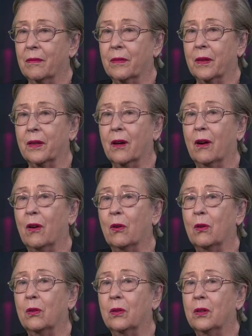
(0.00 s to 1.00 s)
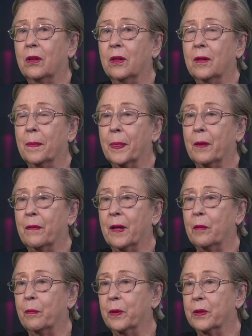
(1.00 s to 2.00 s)
That the whole
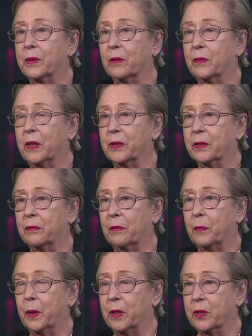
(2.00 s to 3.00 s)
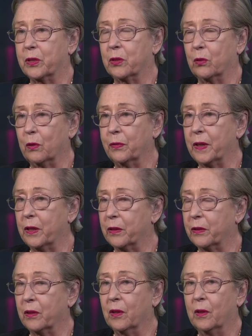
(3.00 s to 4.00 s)
development of his personal
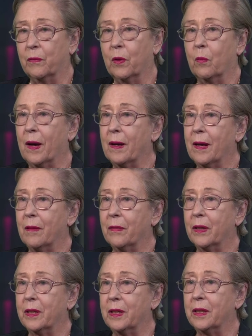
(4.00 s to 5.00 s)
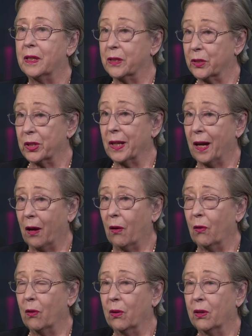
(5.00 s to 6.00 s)
faith from wherever he is
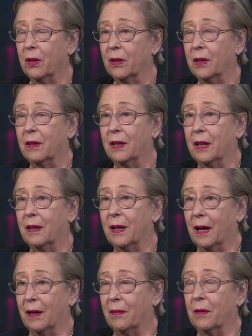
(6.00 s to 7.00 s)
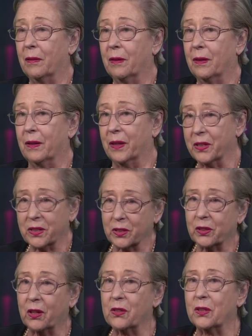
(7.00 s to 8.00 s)
now, uh, this
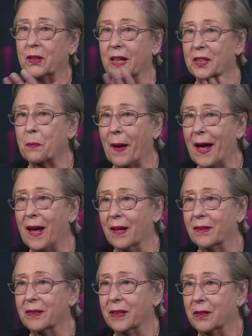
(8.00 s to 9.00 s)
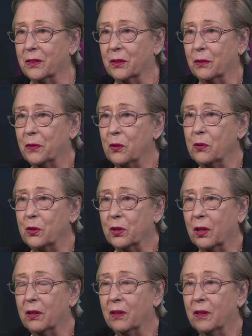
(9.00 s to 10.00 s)
is going to expand into the
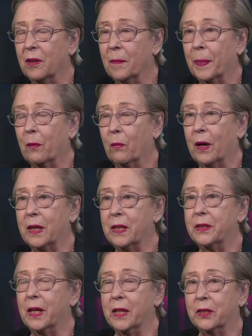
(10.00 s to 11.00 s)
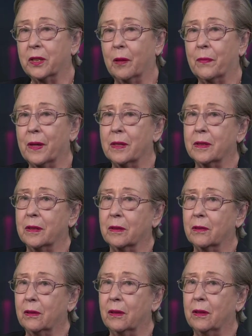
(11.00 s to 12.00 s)
future where he takes up that
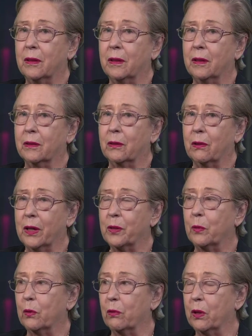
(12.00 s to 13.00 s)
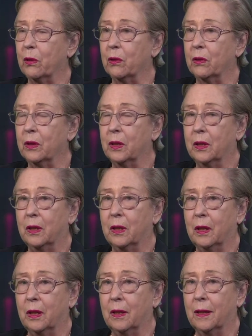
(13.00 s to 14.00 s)
in incredible role
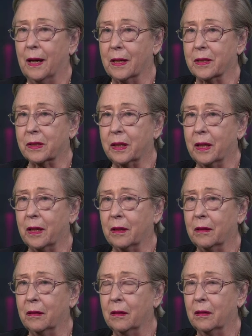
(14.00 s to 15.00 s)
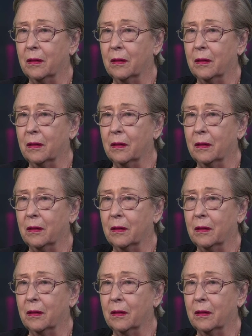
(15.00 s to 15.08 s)
uh, as king.